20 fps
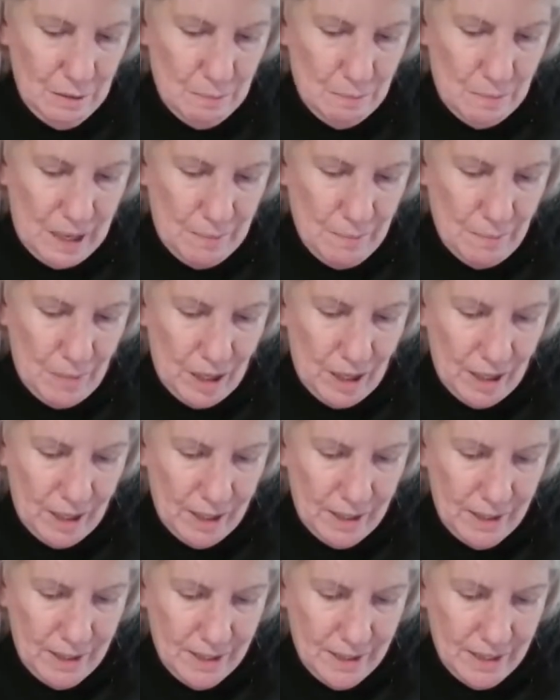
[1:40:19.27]
My
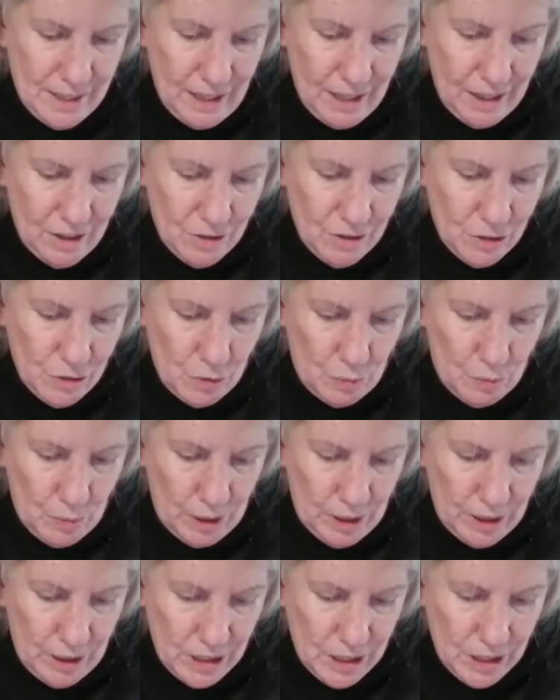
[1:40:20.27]
mods, thank you so
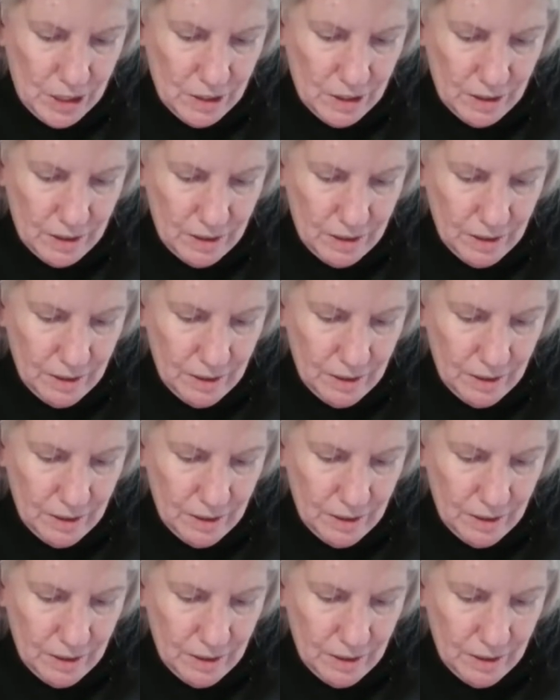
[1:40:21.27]
much.